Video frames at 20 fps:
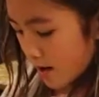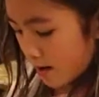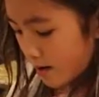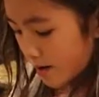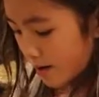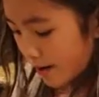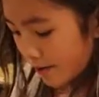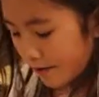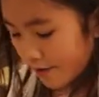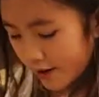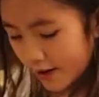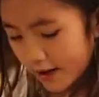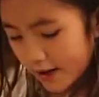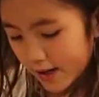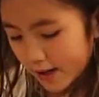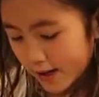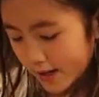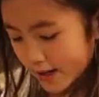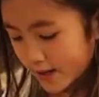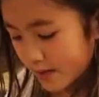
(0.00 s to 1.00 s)
I'm definitely
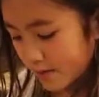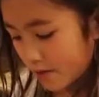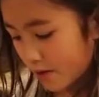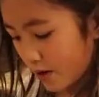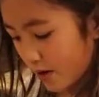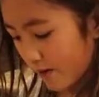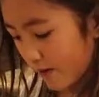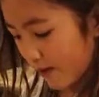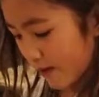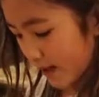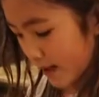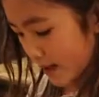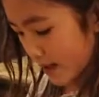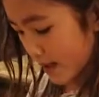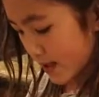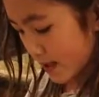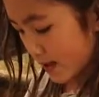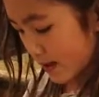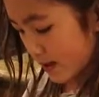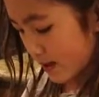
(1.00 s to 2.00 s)
gonna need some more of
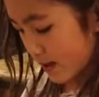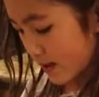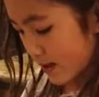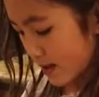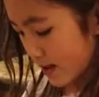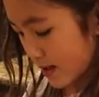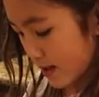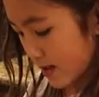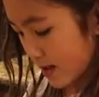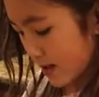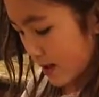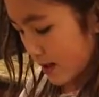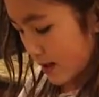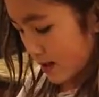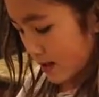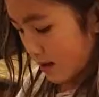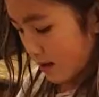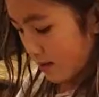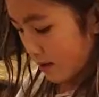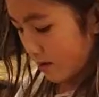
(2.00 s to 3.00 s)
this.
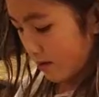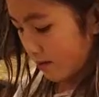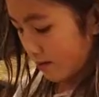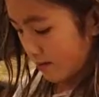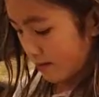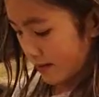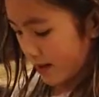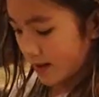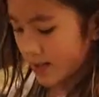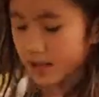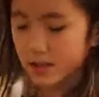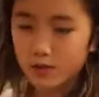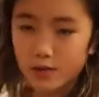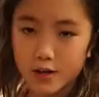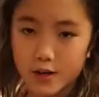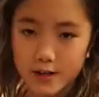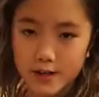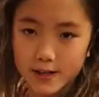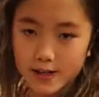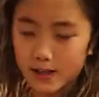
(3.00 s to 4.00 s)
Oh, it's
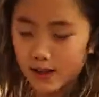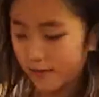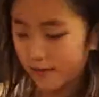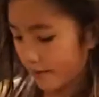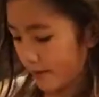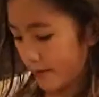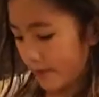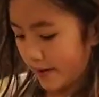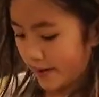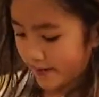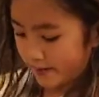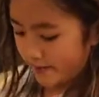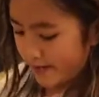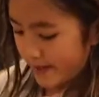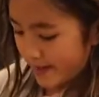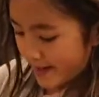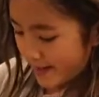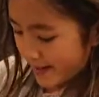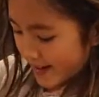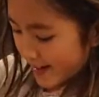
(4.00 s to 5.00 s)
squirting everywhere.
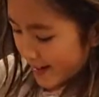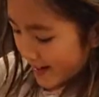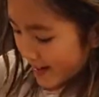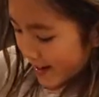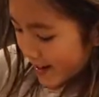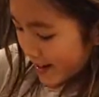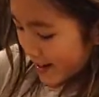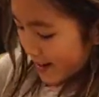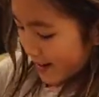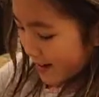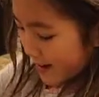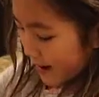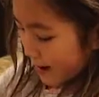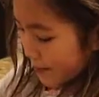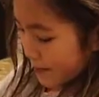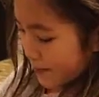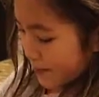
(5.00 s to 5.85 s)
Okay.